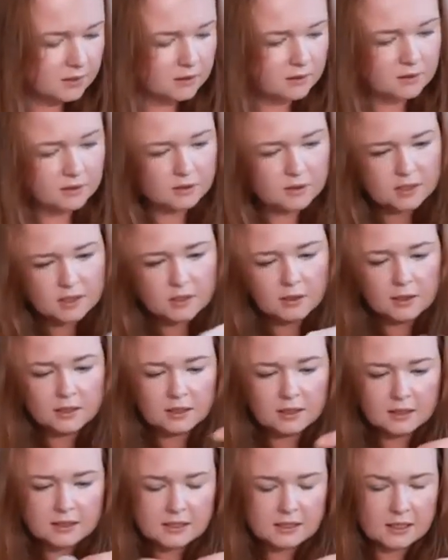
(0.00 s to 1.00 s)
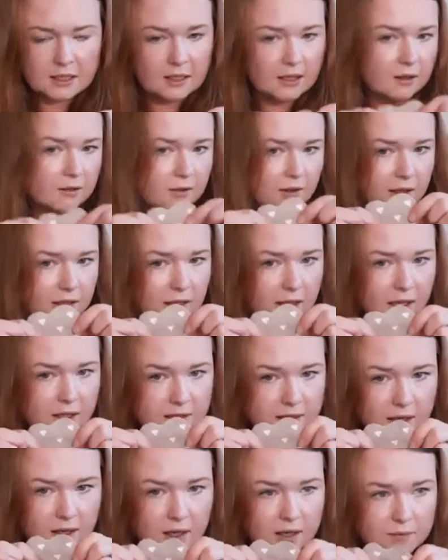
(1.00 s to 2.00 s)
I also had an idea. I had
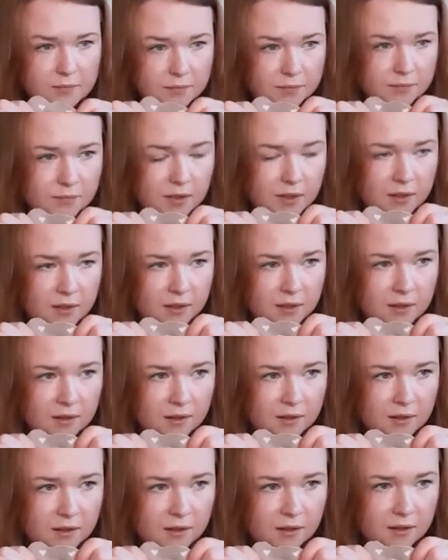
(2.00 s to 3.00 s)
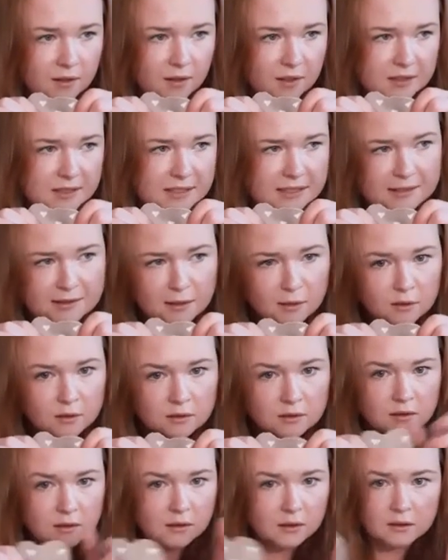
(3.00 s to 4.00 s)
a tea towel.
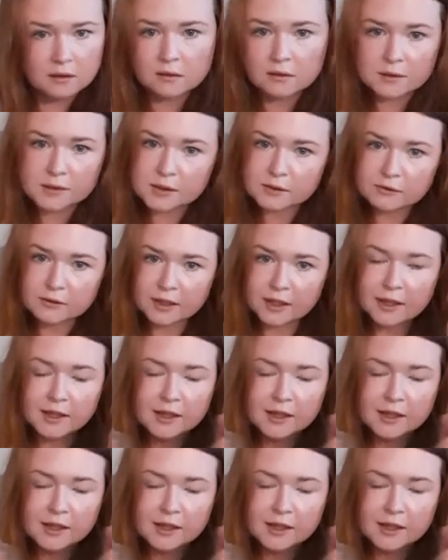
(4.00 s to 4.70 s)
Oh, it was lovely.